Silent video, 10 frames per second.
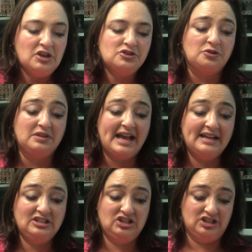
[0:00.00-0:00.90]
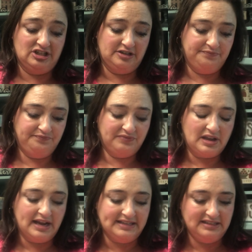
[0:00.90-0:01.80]
So last year,
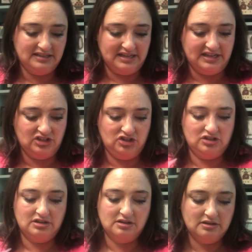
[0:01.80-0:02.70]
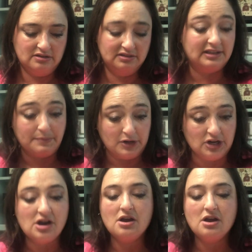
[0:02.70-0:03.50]
I stitched summer,